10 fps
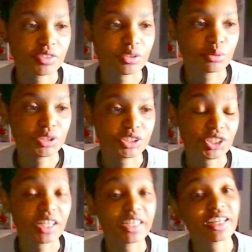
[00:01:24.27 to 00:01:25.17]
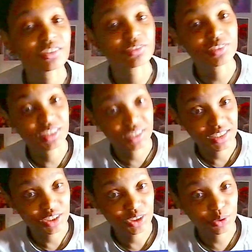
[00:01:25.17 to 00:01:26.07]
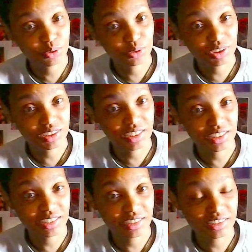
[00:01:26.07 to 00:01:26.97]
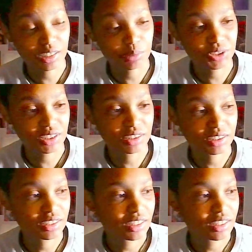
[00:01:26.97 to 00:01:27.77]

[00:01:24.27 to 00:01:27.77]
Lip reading: which I have sold in the time since.